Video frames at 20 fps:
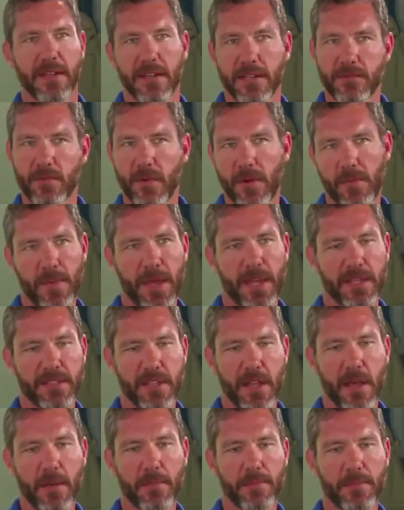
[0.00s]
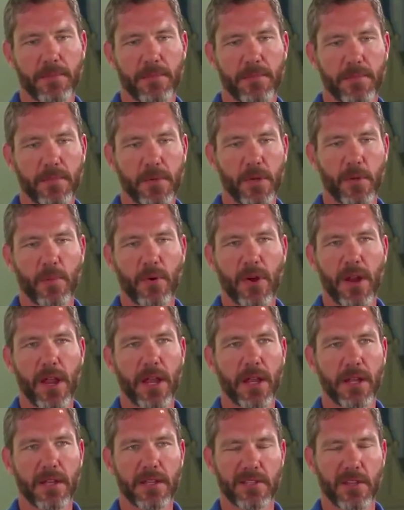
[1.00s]
is what makes up your
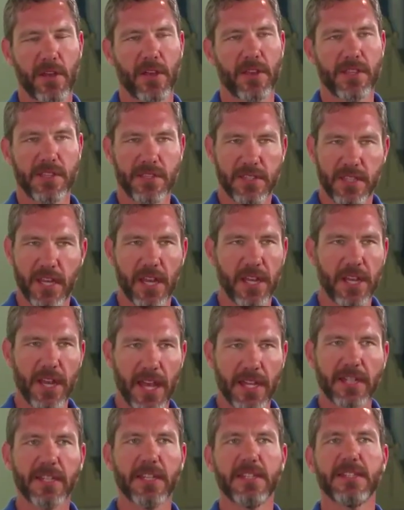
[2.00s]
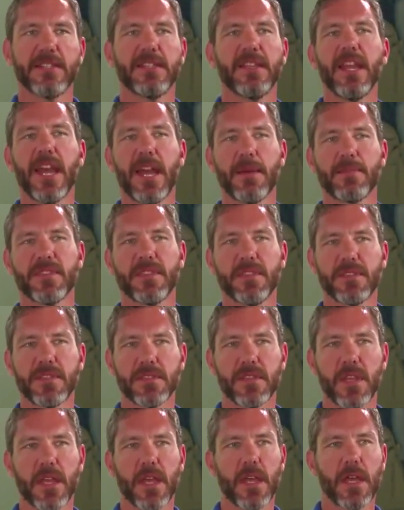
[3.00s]
brain, is all these connected
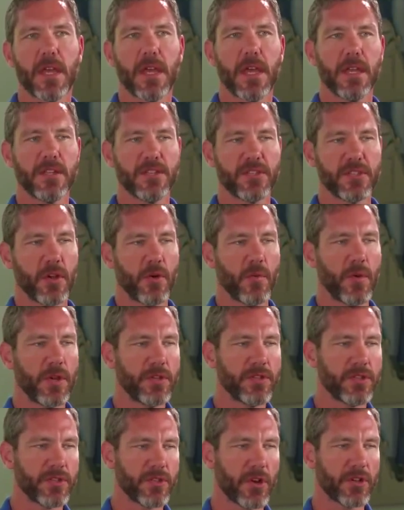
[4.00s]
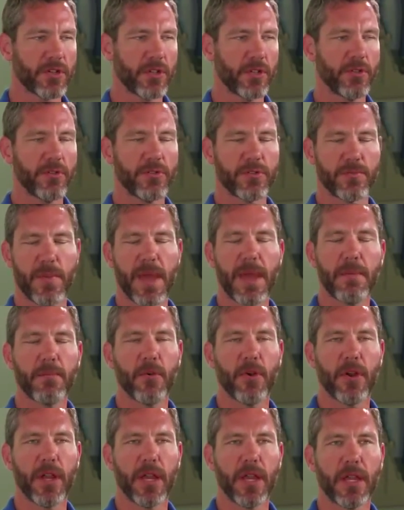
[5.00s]
synapses. And so when you start to lose
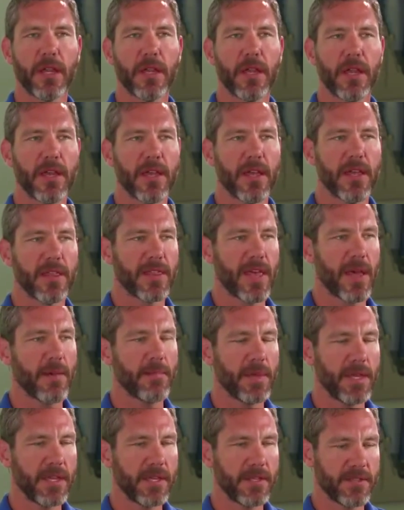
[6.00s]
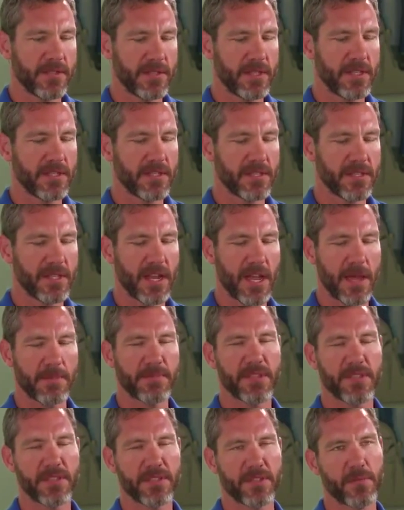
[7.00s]
memory, that means these
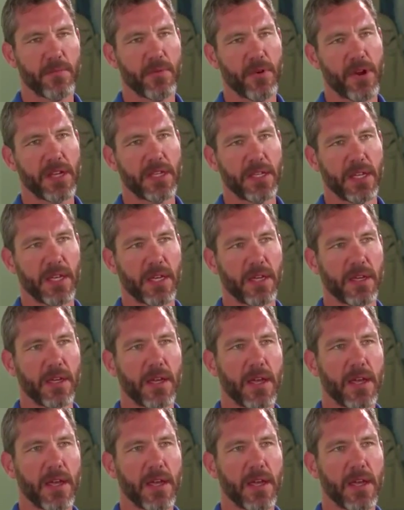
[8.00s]
synapses are breaking.